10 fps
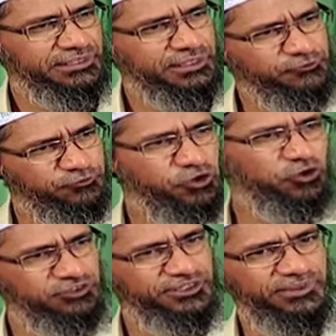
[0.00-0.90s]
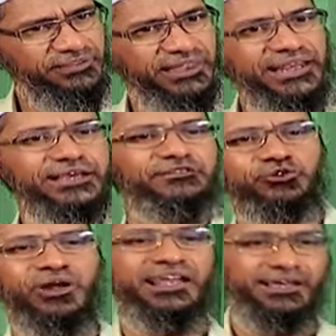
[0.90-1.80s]
earn 4 crores a month and give it
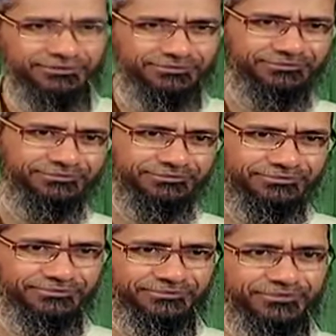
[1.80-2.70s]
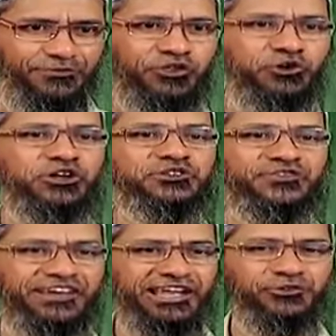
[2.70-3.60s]
to Allah for the cause of
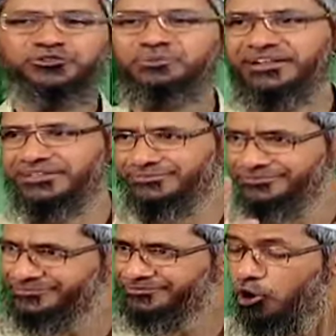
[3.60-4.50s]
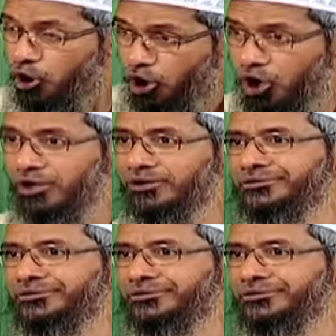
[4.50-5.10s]
Allah to spend. Or